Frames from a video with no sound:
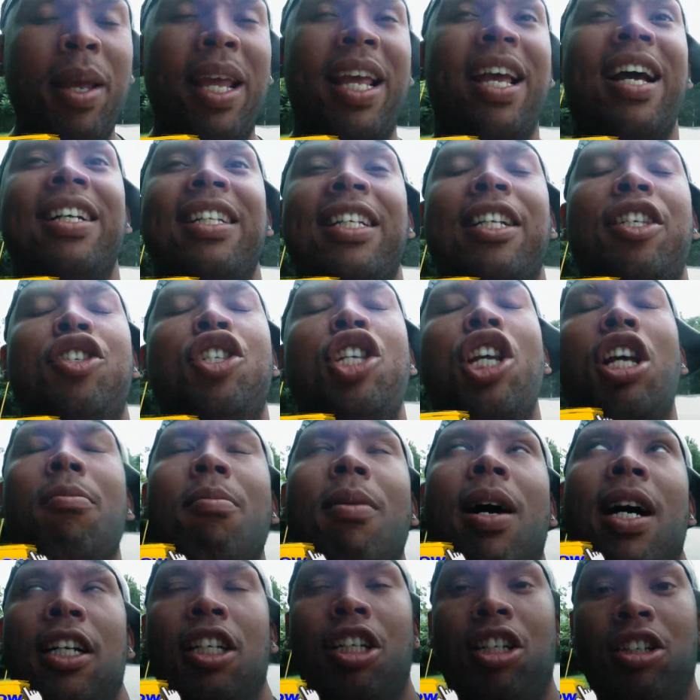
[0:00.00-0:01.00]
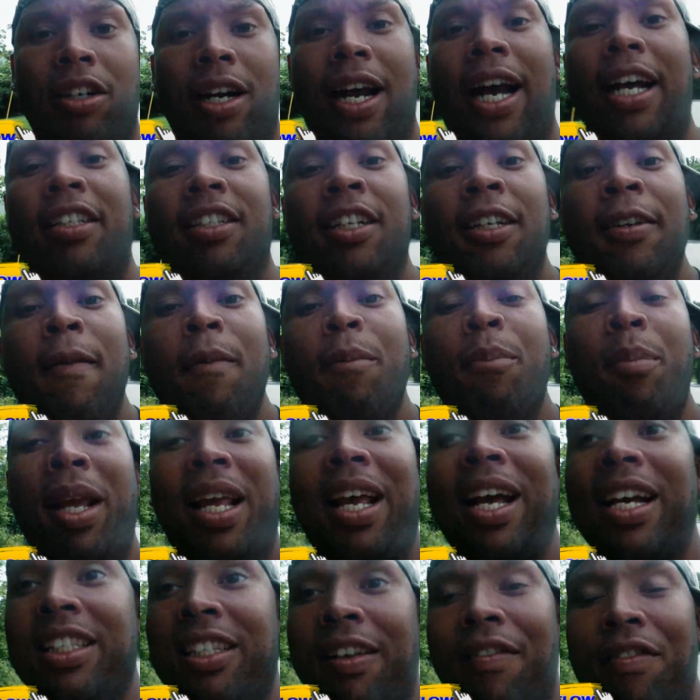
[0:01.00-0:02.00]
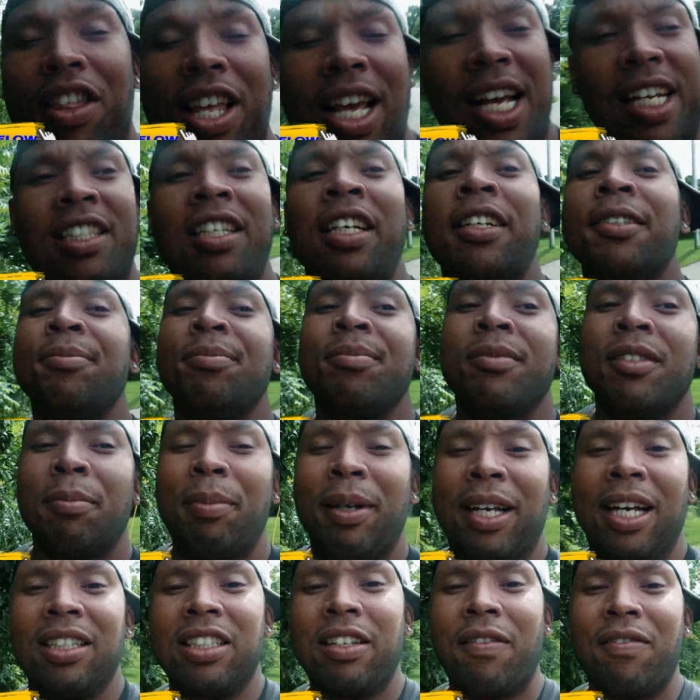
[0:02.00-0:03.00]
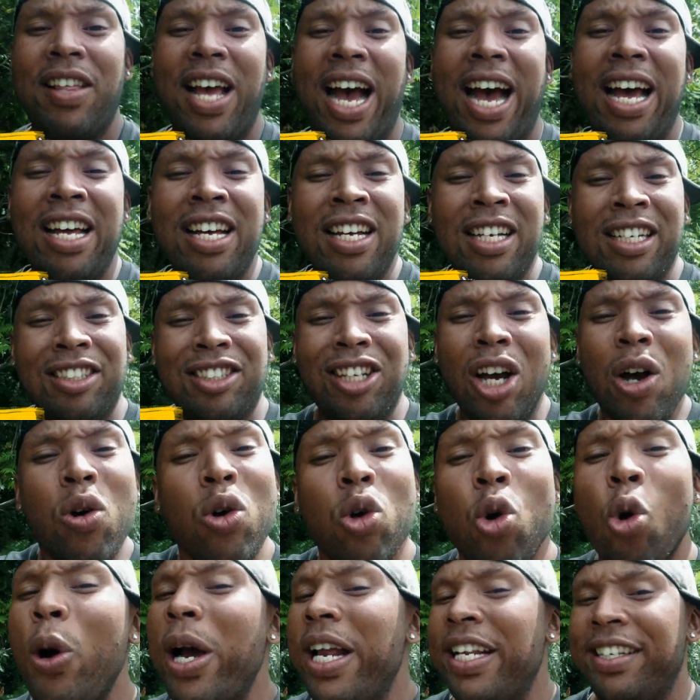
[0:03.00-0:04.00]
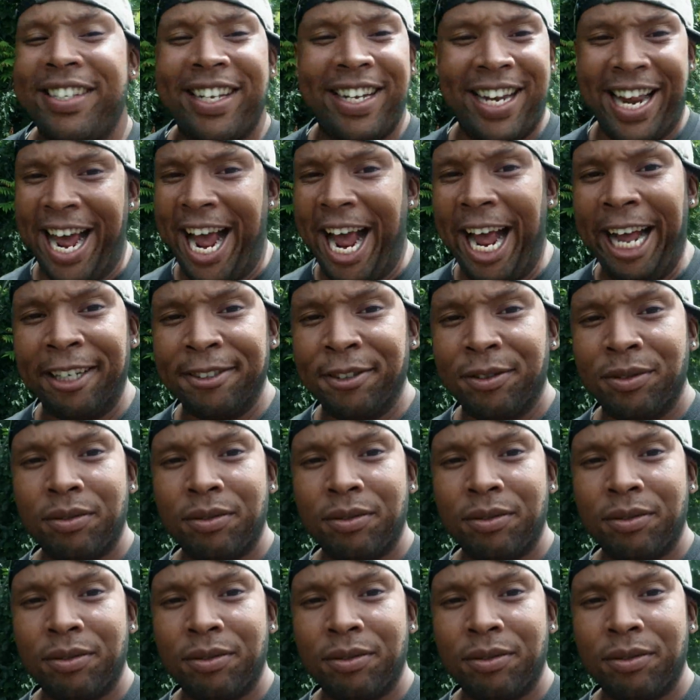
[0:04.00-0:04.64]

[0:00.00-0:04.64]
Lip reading: because it's too much stress, because of this, because of that. Don't quit today.